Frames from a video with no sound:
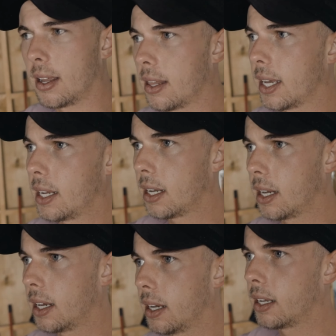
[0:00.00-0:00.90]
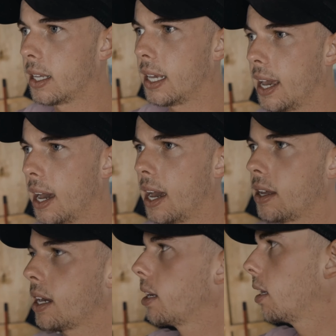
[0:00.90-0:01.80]
Like,
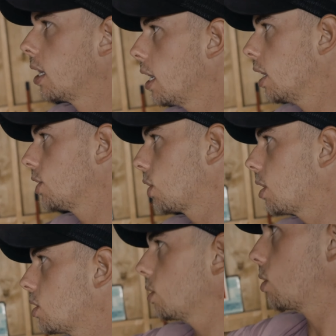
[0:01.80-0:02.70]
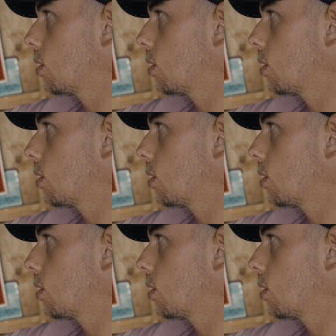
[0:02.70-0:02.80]
it's hard to